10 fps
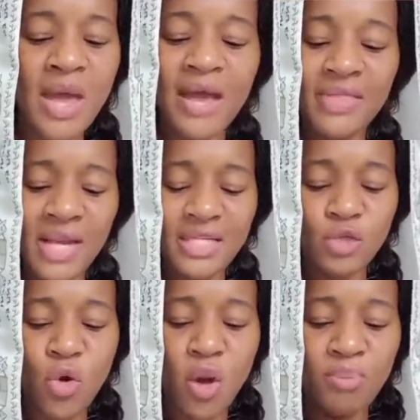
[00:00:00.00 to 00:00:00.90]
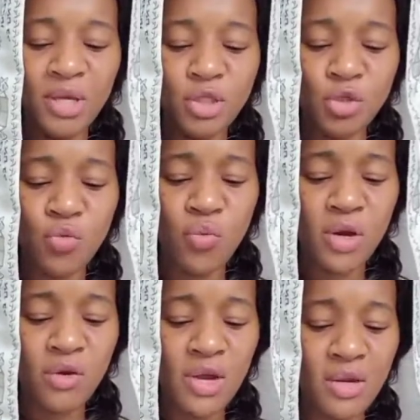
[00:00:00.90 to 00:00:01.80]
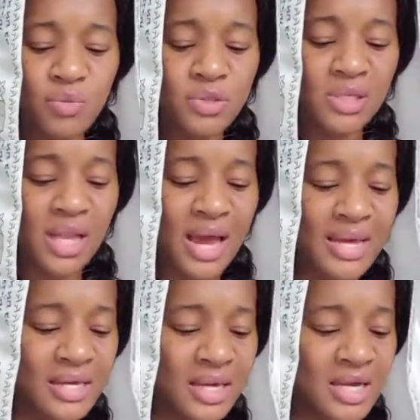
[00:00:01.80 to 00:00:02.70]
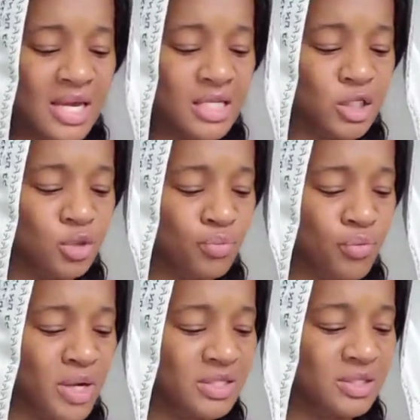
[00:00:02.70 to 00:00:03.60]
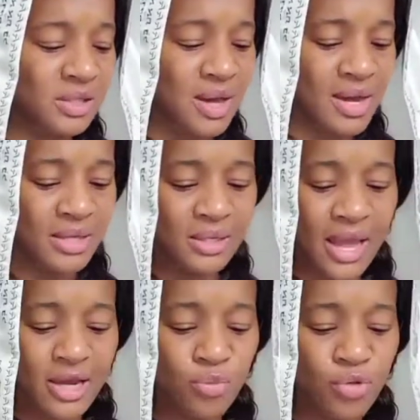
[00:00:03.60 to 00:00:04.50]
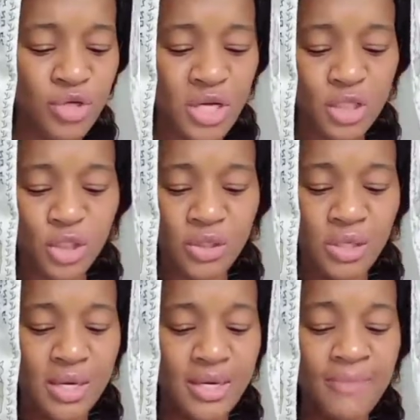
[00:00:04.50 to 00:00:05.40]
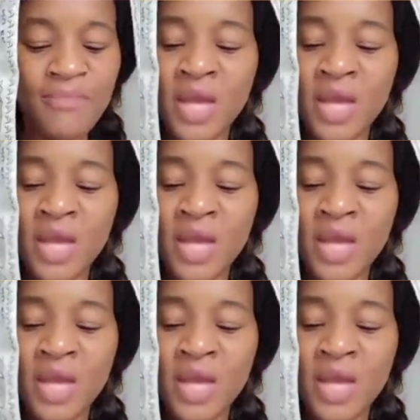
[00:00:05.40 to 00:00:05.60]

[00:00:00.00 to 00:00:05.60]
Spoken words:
And then I saw a picture where it was like an express line, like a production line.